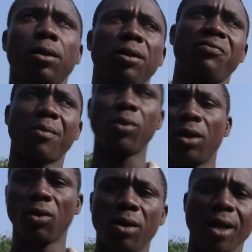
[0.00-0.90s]
the
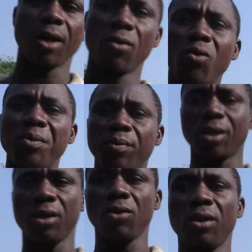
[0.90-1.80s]
family don't die. No people
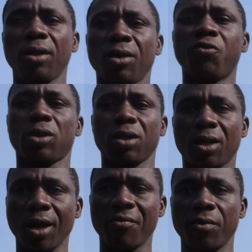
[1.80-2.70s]
they know they get for
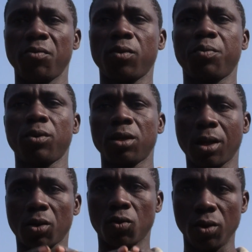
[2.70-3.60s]
take care of them for put
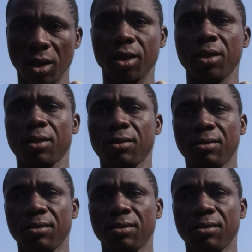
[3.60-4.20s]
them at school again.